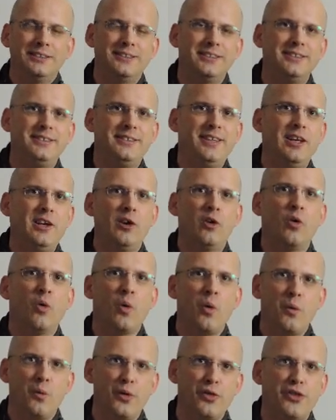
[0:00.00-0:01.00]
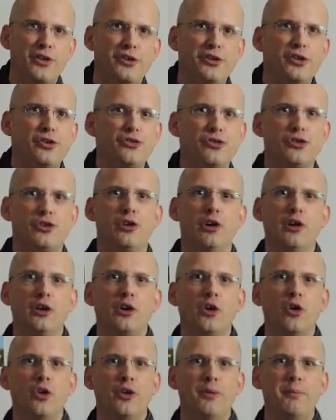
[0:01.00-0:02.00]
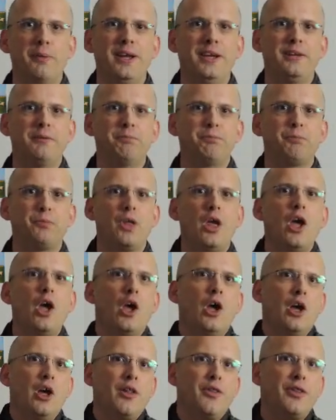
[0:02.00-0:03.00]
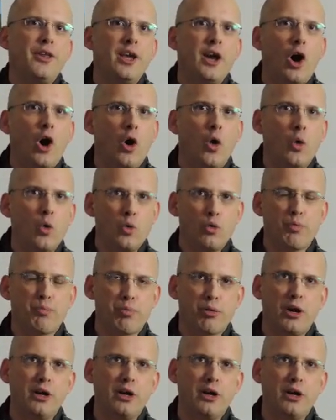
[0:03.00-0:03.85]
to deal with the digital economy. The old